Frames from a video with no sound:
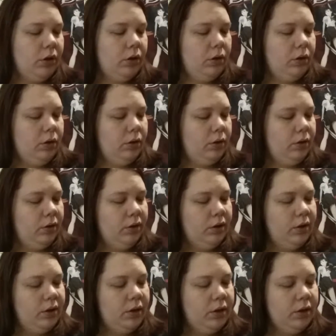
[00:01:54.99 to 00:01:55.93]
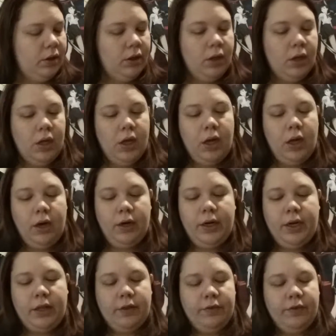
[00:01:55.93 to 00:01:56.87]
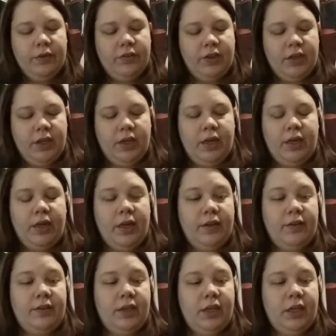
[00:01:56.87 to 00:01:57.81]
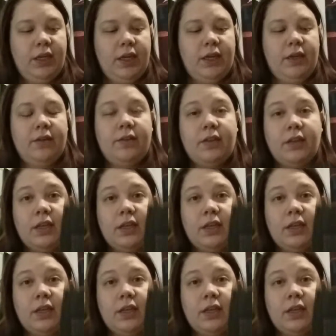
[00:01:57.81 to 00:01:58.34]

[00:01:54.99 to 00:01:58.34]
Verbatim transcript: out. Alright, the first thing I see is